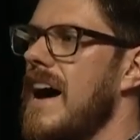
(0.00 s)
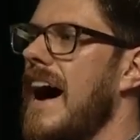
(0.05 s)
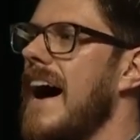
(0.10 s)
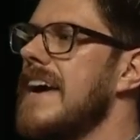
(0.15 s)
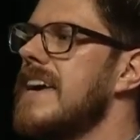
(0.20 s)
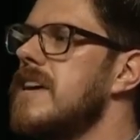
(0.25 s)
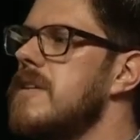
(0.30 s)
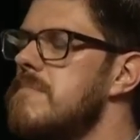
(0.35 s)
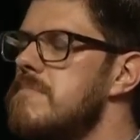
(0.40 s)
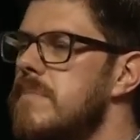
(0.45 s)
I
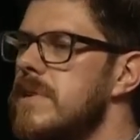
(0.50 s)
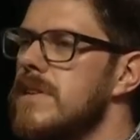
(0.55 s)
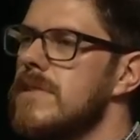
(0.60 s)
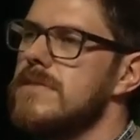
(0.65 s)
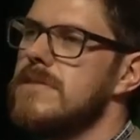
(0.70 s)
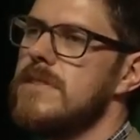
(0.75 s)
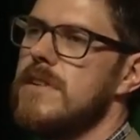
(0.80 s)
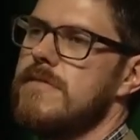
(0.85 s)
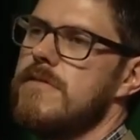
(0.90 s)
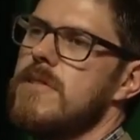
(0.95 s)
can
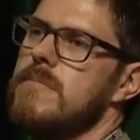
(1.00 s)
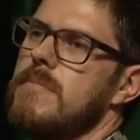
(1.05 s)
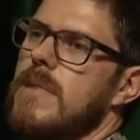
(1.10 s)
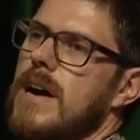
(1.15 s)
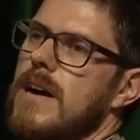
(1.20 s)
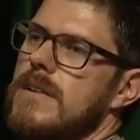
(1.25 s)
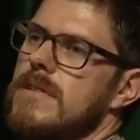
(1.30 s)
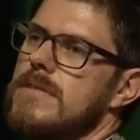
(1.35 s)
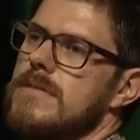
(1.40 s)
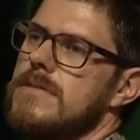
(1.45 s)
build different
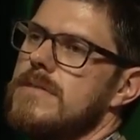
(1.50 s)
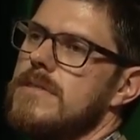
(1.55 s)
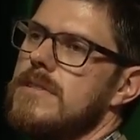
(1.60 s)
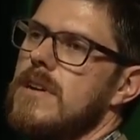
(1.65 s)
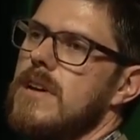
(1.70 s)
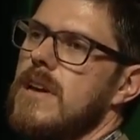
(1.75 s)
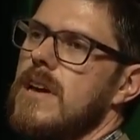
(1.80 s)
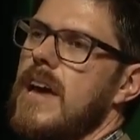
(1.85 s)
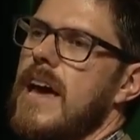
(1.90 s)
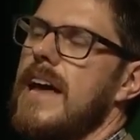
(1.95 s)
models,
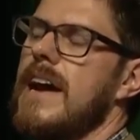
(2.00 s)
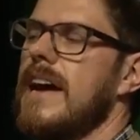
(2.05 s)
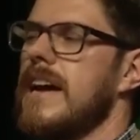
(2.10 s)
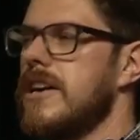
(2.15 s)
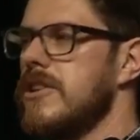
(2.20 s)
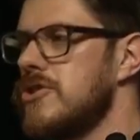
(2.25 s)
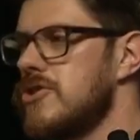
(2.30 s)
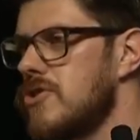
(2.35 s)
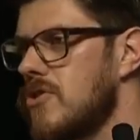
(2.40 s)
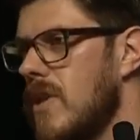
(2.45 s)
and I
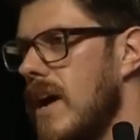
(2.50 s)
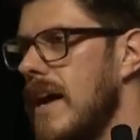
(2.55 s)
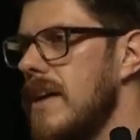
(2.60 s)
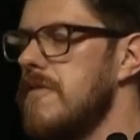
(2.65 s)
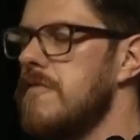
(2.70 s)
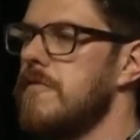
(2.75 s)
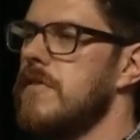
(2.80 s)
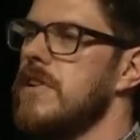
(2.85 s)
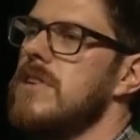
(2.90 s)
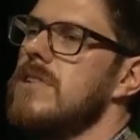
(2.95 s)
can try to
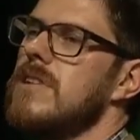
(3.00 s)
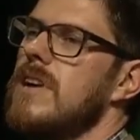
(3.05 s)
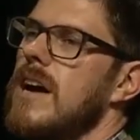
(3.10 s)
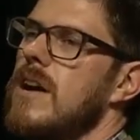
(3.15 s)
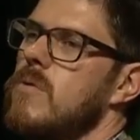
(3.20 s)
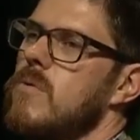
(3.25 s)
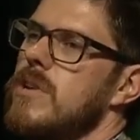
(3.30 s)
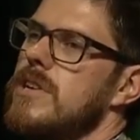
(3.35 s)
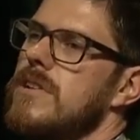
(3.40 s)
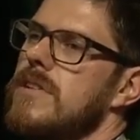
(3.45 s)
figure
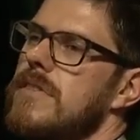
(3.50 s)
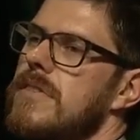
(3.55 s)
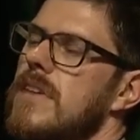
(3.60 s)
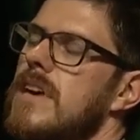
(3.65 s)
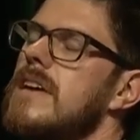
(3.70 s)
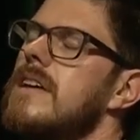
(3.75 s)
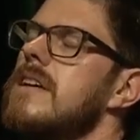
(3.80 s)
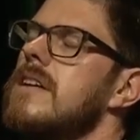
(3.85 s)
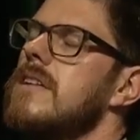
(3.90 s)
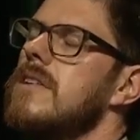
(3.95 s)
out what you're
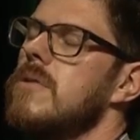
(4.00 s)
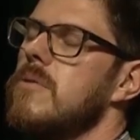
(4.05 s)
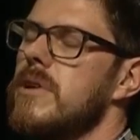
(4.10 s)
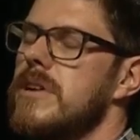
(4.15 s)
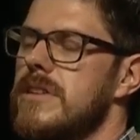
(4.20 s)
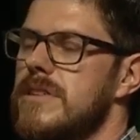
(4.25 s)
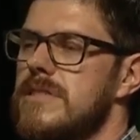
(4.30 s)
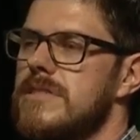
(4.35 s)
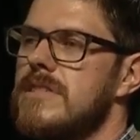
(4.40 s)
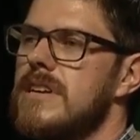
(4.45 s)
thinking or what
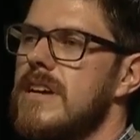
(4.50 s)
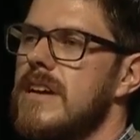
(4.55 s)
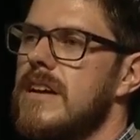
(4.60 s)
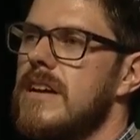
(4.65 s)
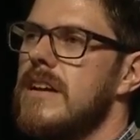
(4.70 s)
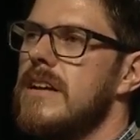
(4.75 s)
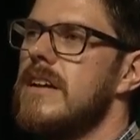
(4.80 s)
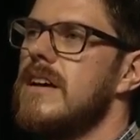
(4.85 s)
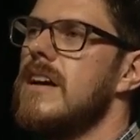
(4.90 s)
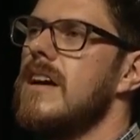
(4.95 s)
you're
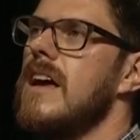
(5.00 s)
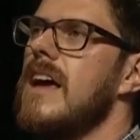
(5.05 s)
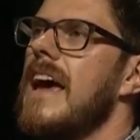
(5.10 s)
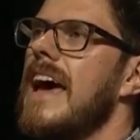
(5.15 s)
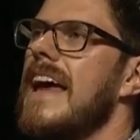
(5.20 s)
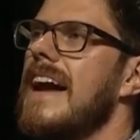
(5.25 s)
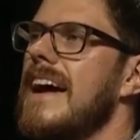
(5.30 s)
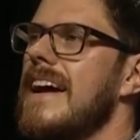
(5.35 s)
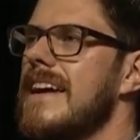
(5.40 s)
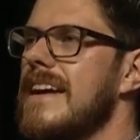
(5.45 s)
seeing,
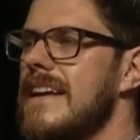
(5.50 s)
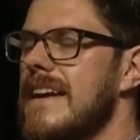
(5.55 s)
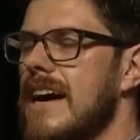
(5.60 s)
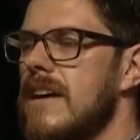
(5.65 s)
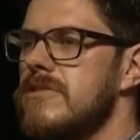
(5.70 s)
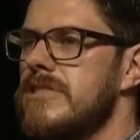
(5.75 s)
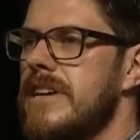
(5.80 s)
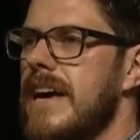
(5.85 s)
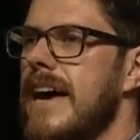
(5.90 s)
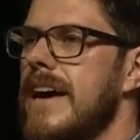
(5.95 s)
and I can now
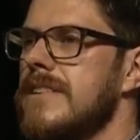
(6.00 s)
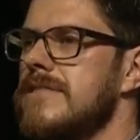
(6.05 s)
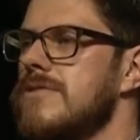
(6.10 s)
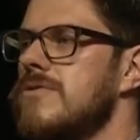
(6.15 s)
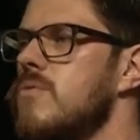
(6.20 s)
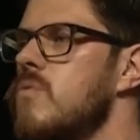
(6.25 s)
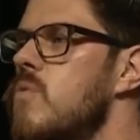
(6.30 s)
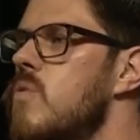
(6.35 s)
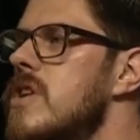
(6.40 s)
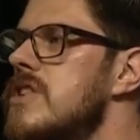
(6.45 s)
test
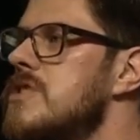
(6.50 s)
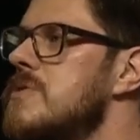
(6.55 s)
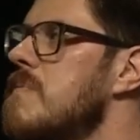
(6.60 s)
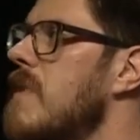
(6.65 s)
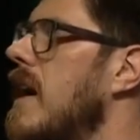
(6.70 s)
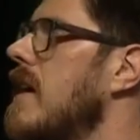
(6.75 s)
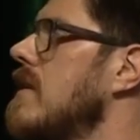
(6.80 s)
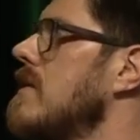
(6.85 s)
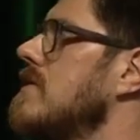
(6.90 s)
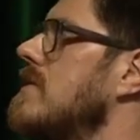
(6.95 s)
which
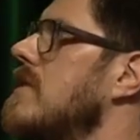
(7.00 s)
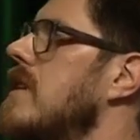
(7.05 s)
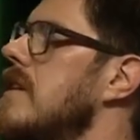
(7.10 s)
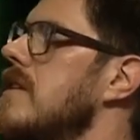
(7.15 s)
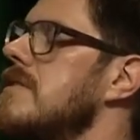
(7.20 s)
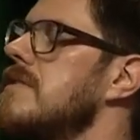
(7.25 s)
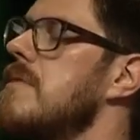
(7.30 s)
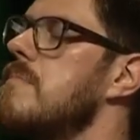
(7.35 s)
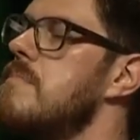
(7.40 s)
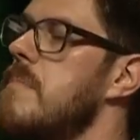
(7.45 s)
model
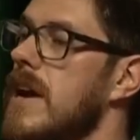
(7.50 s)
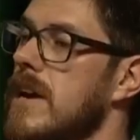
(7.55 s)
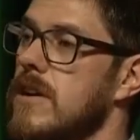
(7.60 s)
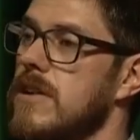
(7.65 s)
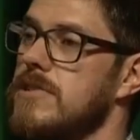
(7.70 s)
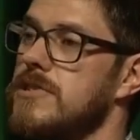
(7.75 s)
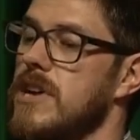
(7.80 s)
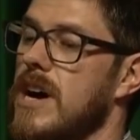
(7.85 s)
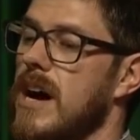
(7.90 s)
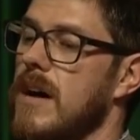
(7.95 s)
does a better
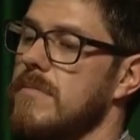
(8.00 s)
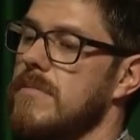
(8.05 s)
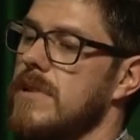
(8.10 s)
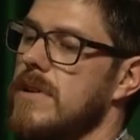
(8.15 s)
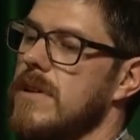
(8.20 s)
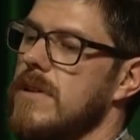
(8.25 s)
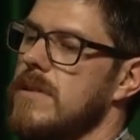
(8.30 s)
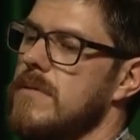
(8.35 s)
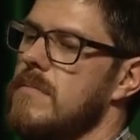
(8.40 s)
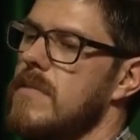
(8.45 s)
job than
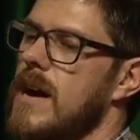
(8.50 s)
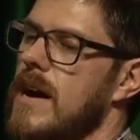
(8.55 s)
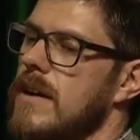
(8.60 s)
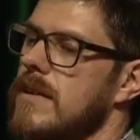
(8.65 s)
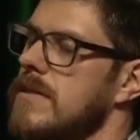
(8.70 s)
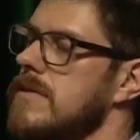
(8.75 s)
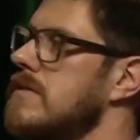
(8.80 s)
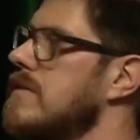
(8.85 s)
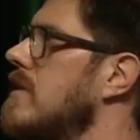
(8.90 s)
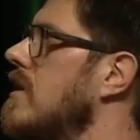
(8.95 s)
other
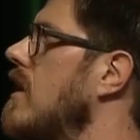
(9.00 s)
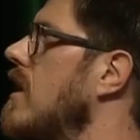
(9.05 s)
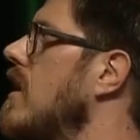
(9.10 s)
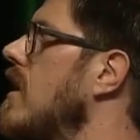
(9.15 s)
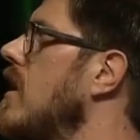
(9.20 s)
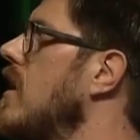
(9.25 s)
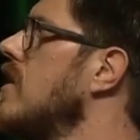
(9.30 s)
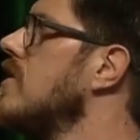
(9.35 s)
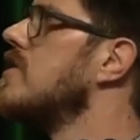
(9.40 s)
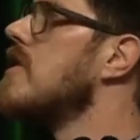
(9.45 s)
models.
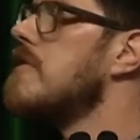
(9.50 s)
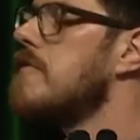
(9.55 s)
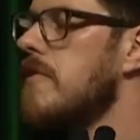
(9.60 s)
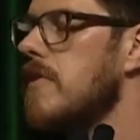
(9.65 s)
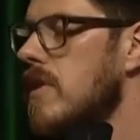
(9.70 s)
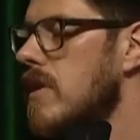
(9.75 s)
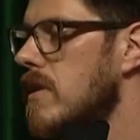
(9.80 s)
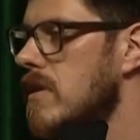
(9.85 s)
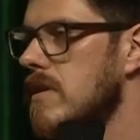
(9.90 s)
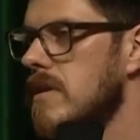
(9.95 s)
So
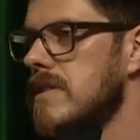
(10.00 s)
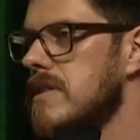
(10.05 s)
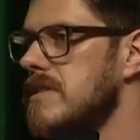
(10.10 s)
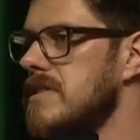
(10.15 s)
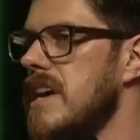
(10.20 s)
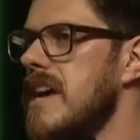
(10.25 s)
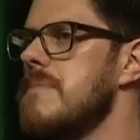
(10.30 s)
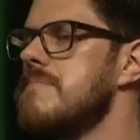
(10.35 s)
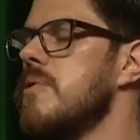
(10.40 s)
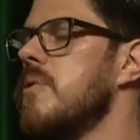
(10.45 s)
for
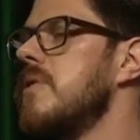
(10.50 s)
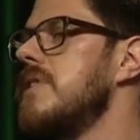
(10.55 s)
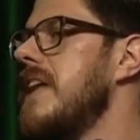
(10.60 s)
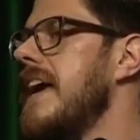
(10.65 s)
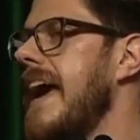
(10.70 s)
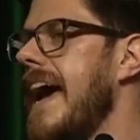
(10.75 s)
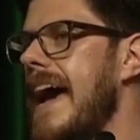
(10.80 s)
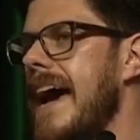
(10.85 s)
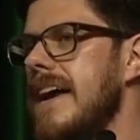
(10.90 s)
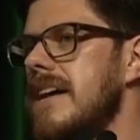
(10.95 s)
example, when
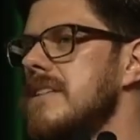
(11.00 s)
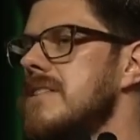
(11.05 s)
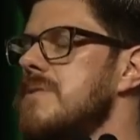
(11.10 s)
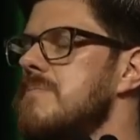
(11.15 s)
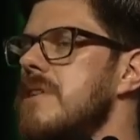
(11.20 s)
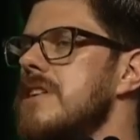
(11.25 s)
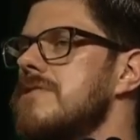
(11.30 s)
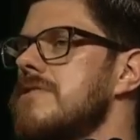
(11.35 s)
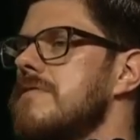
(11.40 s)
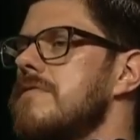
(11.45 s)
they added
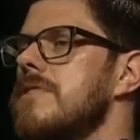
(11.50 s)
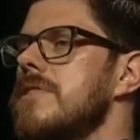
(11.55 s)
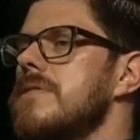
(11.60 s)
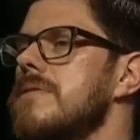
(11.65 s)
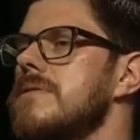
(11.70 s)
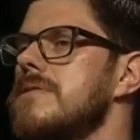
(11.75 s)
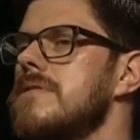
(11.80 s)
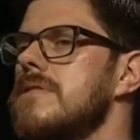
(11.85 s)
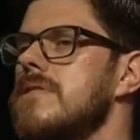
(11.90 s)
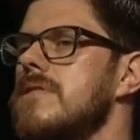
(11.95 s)
spatial
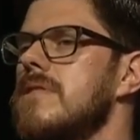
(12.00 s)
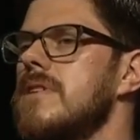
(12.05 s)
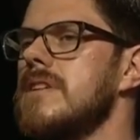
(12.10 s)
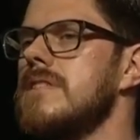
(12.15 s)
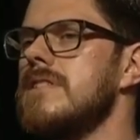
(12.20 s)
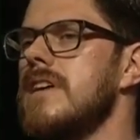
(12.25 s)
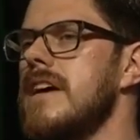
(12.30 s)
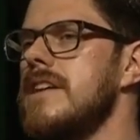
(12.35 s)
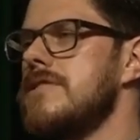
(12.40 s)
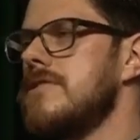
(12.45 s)
frequency and
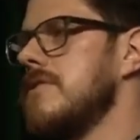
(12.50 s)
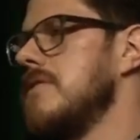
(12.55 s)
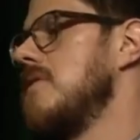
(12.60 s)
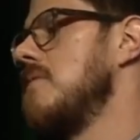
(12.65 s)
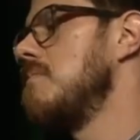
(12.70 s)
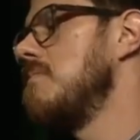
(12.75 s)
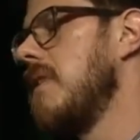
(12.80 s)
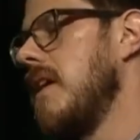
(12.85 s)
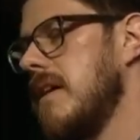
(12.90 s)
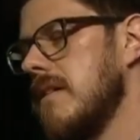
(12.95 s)
orientation, their
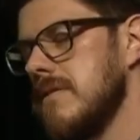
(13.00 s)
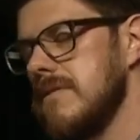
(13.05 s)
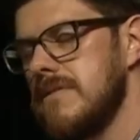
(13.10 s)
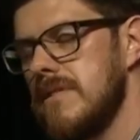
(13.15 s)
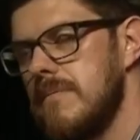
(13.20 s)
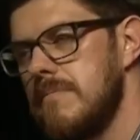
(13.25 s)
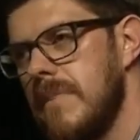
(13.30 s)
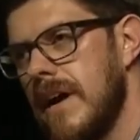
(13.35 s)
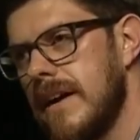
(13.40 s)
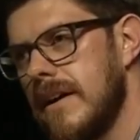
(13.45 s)
model
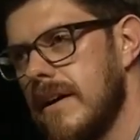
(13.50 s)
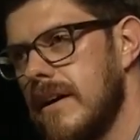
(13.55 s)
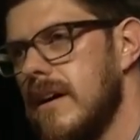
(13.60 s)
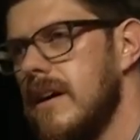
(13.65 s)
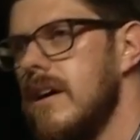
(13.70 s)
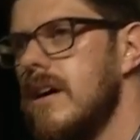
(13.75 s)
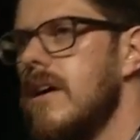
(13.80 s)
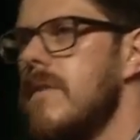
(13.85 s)
did better.